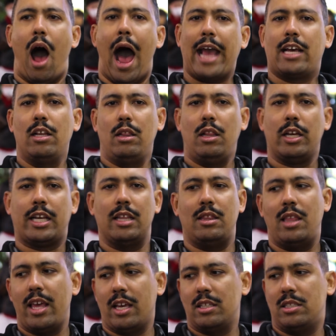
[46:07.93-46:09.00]
I could look at
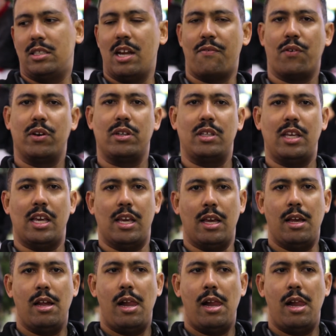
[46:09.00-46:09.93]
things differently